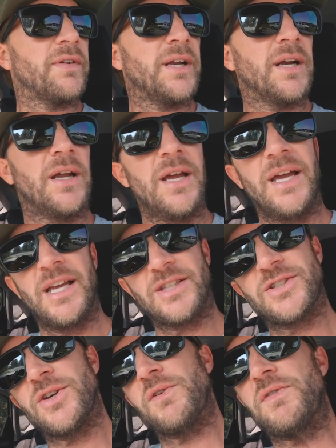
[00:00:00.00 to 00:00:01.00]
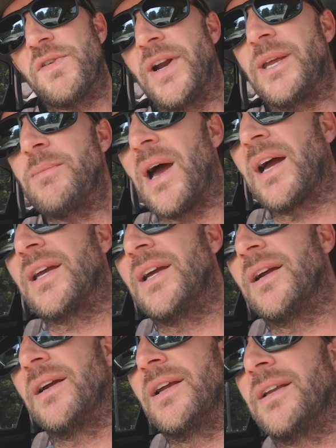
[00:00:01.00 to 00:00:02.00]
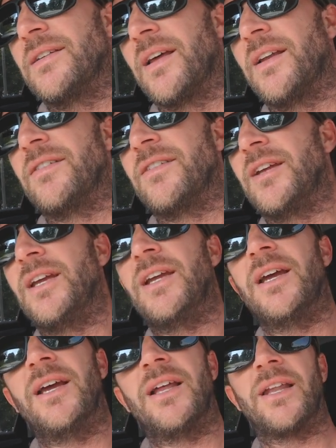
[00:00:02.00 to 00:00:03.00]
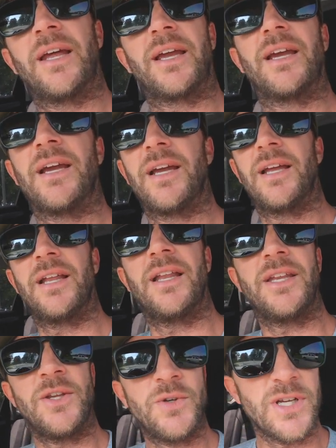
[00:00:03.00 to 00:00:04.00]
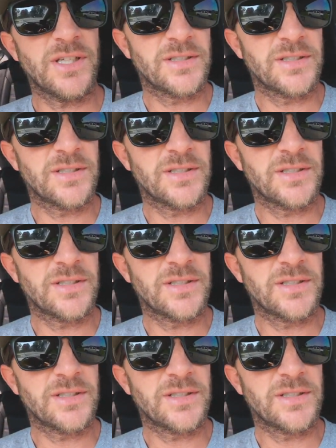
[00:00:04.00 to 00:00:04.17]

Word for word: over here. It's so funny back here in Tennessee, like you